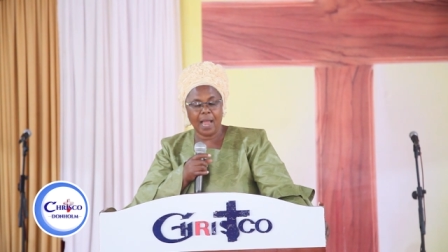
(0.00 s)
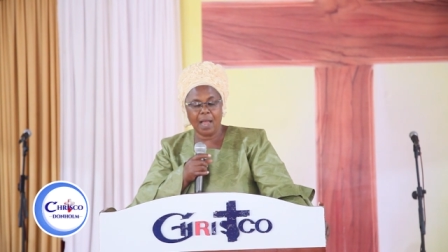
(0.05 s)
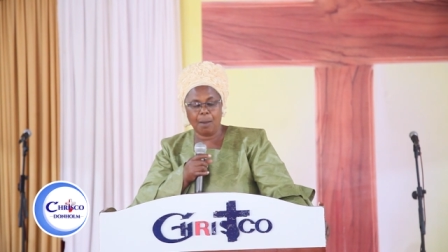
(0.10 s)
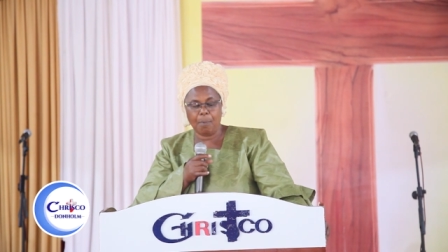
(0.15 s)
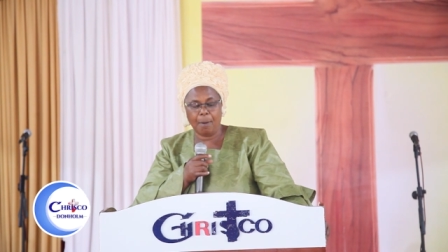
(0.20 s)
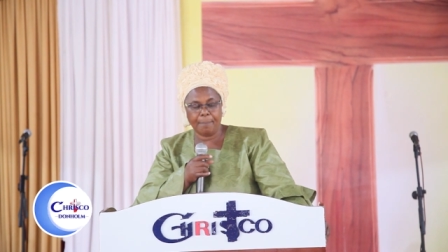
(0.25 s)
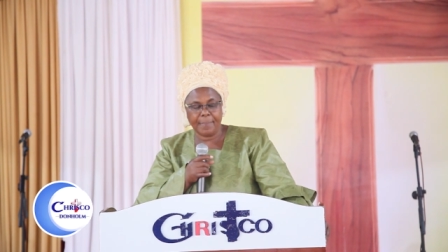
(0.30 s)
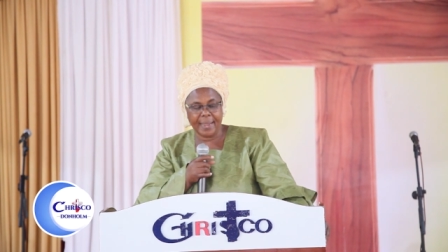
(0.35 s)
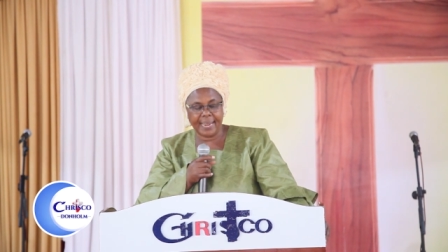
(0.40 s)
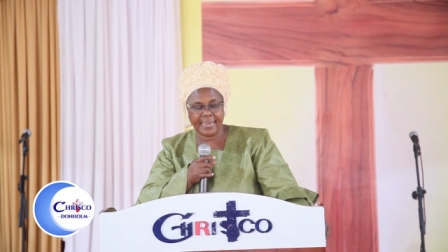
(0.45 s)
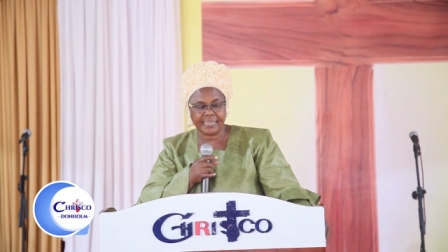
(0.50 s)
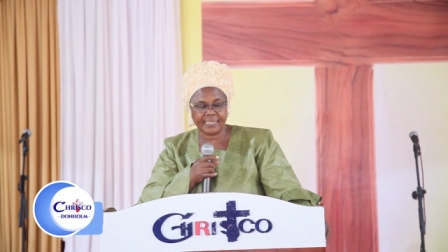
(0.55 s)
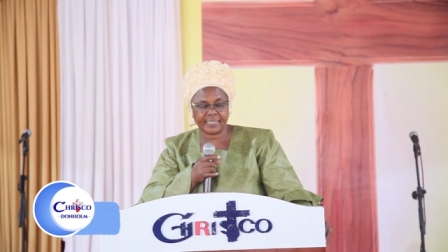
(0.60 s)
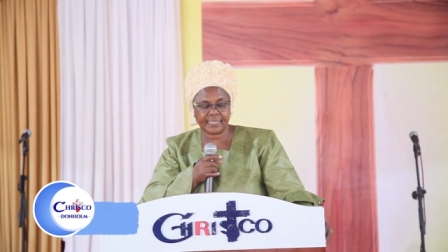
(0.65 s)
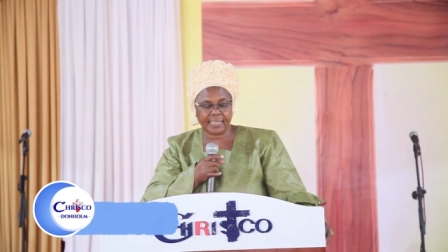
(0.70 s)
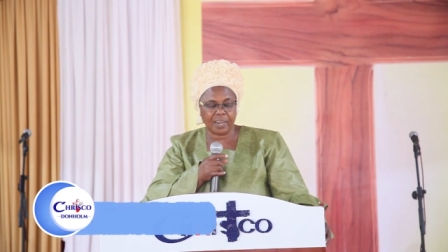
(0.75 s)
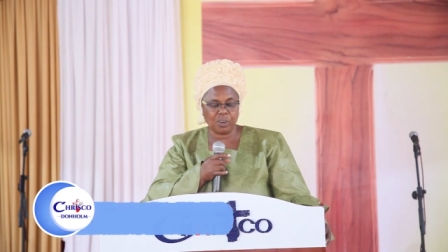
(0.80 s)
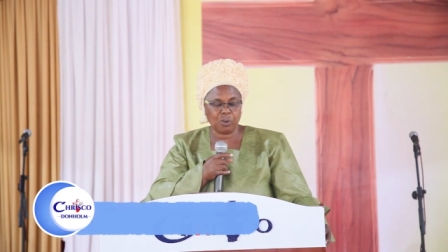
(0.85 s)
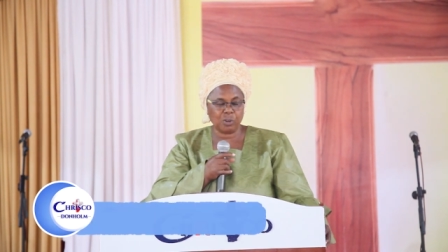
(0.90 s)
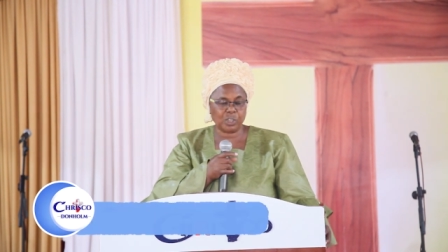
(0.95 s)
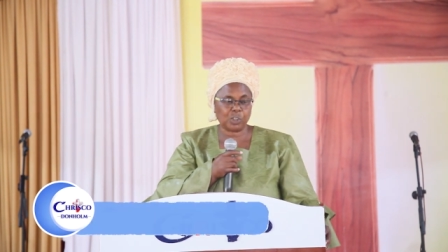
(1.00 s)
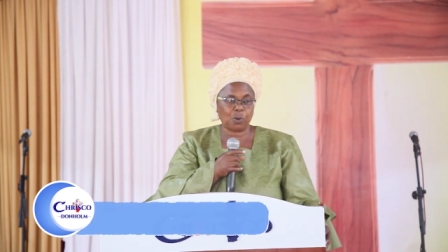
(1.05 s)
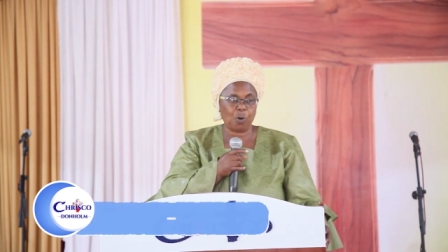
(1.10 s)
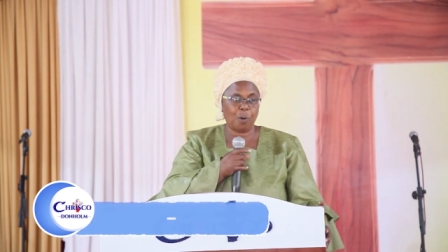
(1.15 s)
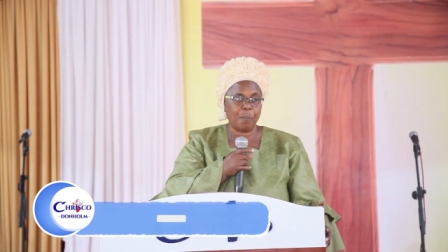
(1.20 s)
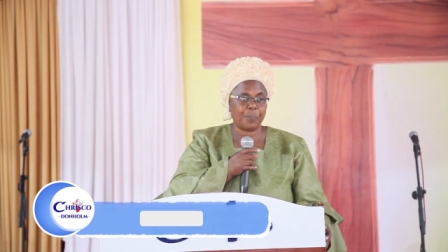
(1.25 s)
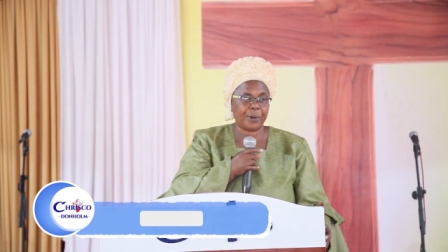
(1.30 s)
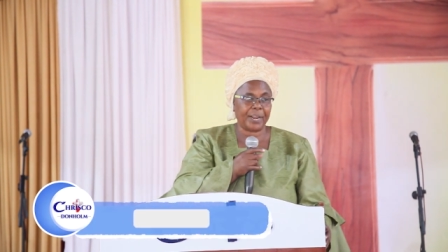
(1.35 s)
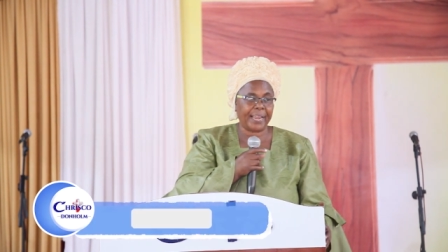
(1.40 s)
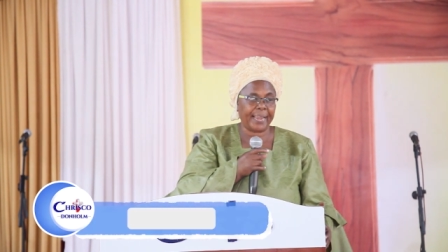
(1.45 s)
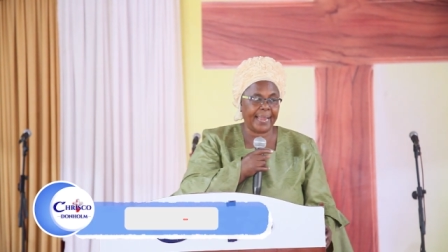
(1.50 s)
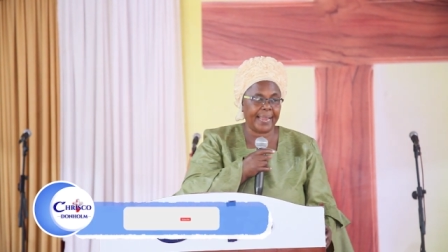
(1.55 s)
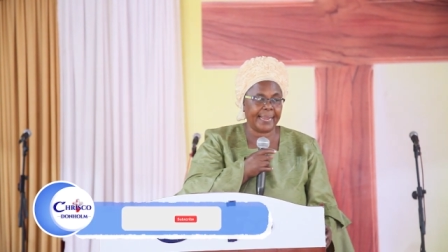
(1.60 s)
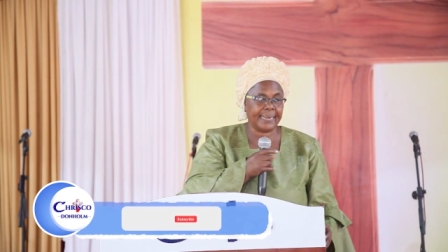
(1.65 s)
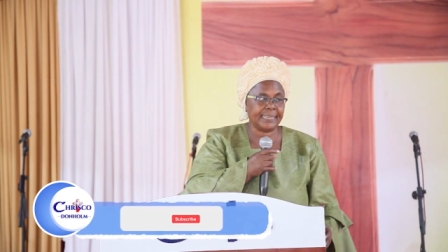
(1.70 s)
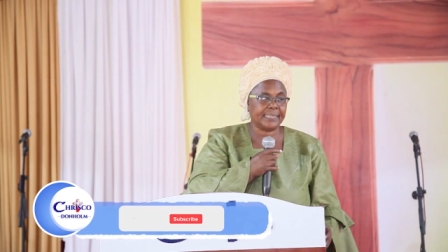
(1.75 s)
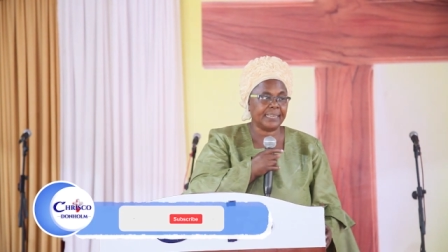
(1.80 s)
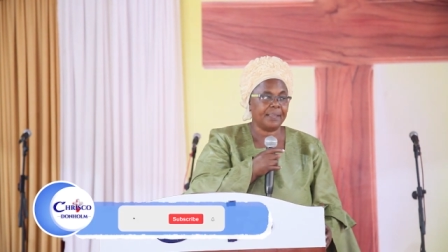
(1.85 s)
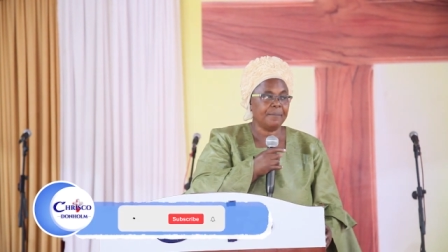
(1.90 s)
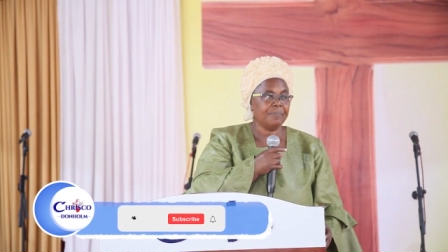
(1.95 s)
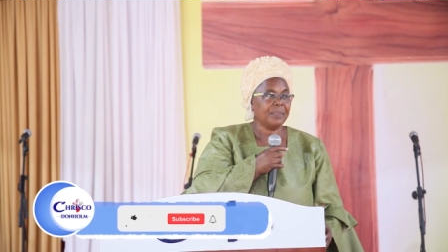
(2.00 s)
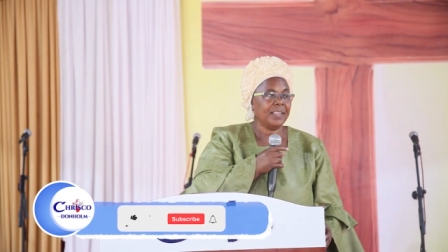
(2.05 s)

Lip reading: our minds cannot comprehend.